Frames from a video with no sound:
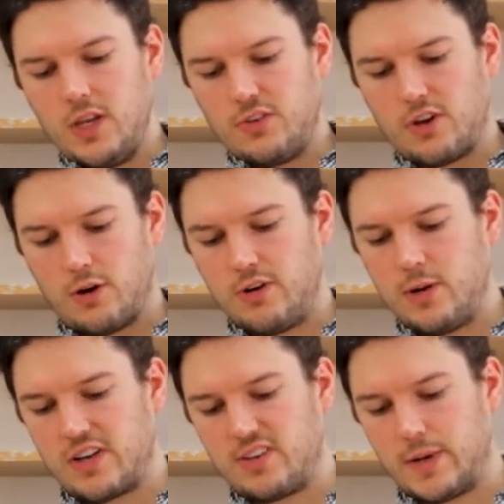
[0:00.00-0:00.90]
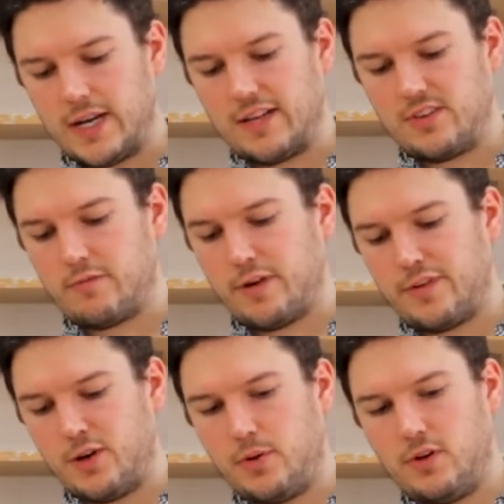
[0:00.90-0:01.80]
So re-wetting my hand every
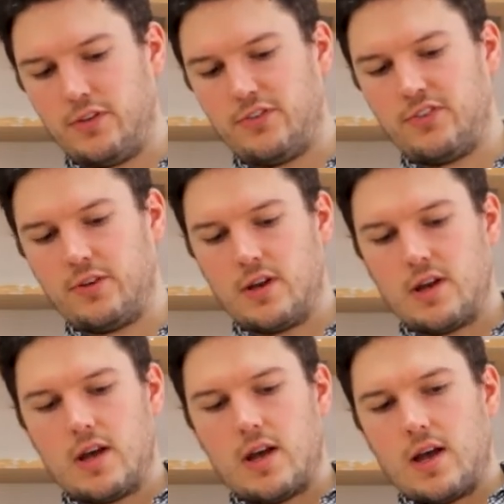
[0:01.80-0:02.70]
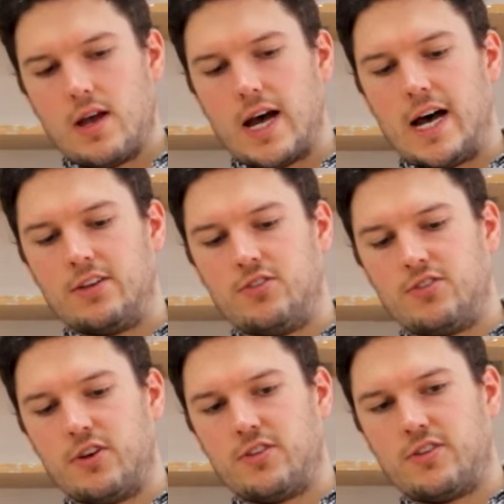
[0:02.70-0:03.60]
few pulls.
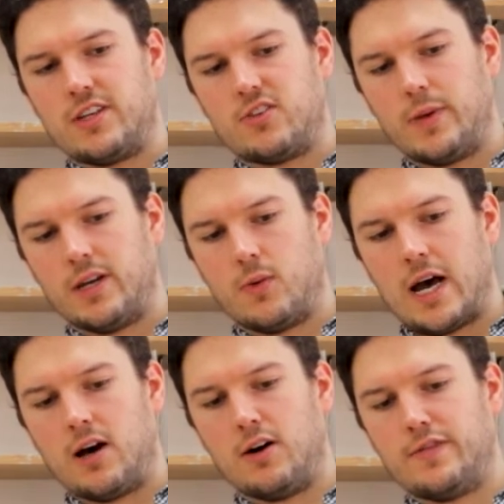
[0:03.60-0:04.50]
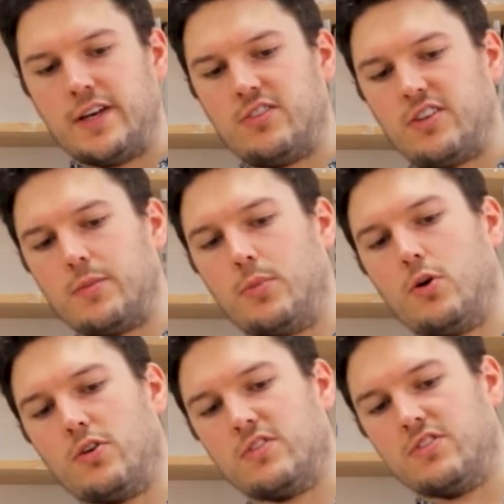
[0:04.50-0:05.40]
And another thing to be aware of is it's
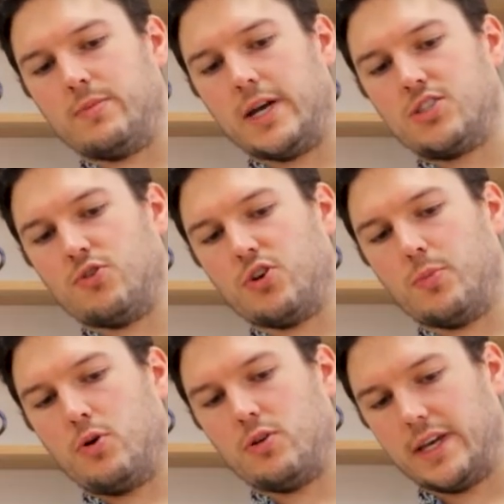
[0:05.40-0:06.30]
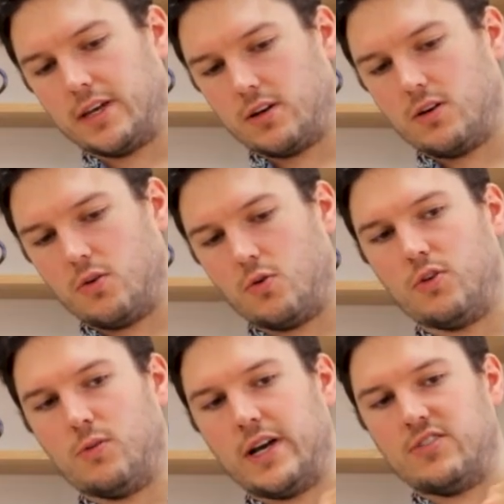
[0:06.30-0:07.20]
important to make sure you're pulling
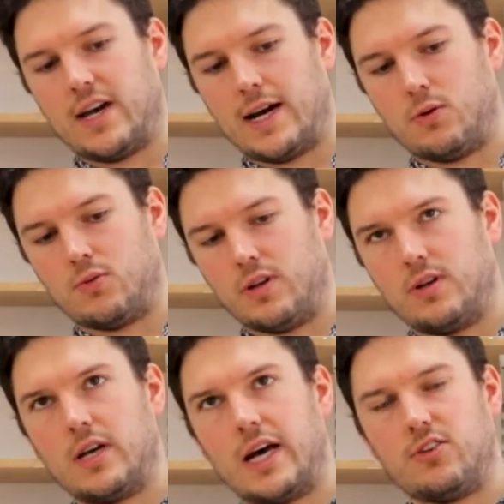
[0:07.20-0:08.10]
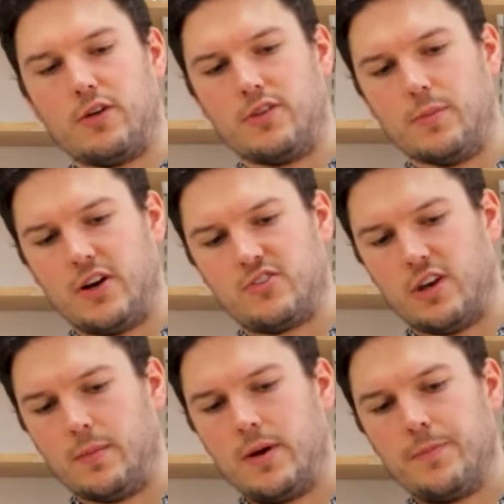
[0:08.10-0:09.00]
all the way down and off the
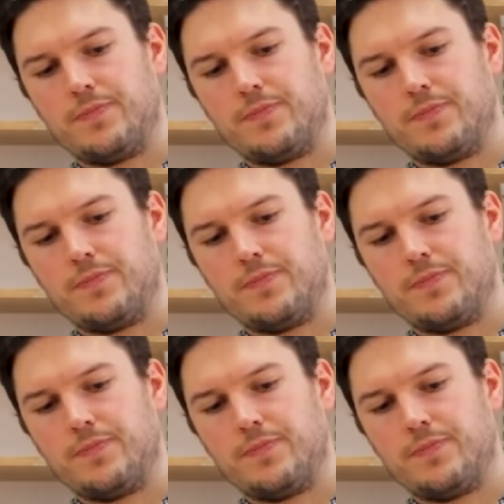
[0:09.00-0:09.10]
bottom.